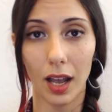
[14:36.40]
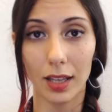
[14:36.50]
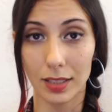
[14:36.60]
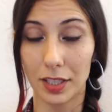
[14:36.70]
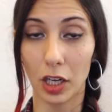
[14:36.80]

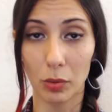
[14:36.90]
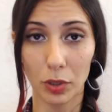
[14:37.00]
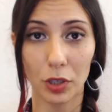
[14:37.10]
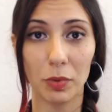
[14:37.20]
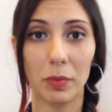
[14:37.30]
as a terrible
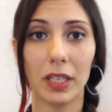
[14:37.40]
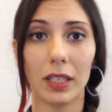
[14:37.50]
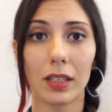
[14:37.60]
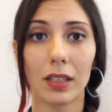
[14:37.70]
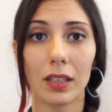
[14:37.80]
human
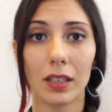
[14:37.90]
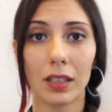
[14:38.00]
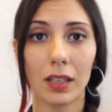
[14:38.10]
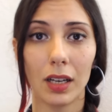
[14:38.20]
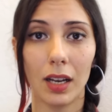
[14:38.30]
being.
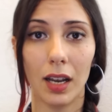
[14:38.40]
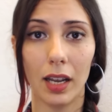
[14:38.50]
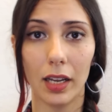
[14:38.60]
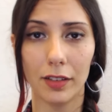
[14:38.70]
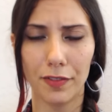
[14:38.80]

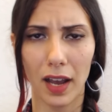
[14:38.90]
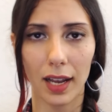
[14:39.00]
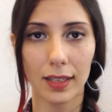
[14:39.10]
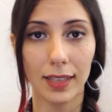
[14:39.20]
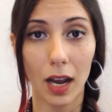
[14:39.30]
In
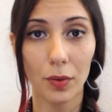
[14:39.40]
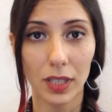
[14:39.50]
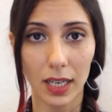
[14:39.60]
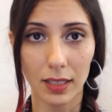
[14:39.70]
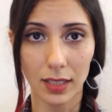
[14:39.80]
fact,
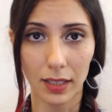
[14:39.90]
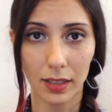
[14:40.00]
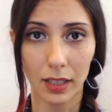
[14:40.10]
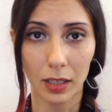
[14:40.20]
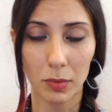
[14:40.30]
nowadays, I
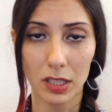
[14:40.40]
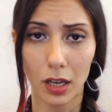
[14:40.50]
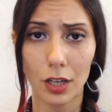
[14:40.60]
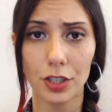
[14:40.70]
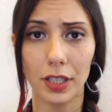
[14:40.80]
think
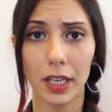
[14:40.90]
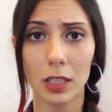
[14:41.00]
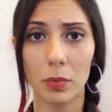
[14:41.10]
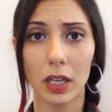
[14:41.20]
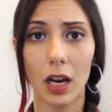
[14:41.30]
misogyny
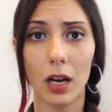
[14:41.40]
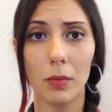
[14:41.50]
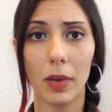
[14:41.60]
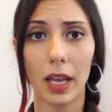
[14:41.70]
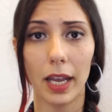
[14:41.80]
has
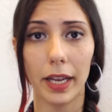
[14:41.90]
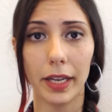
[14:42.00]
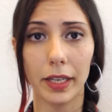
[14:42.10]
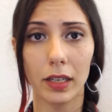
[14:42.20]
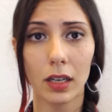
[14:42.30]
become
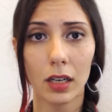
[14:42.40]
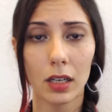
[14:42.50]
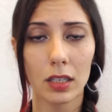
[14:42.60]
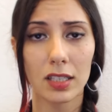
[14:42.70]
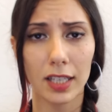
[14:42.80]
a
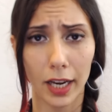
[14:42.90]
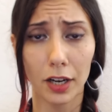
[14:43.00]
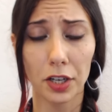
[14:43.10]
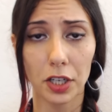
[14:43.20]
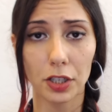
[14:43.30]

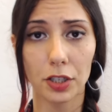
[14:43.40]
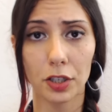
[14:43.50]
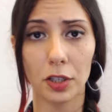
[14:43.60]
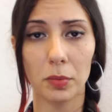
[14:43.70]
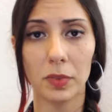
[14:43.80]
scarier
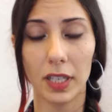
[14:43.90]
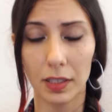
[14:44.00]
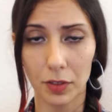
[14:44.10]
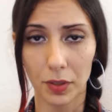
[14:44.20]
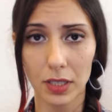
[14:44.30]
term than
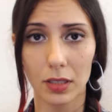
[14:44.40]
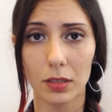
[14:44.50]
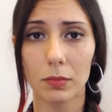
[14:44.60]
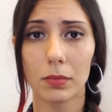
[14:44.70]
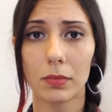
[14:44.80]
even
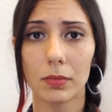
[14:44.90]
racism.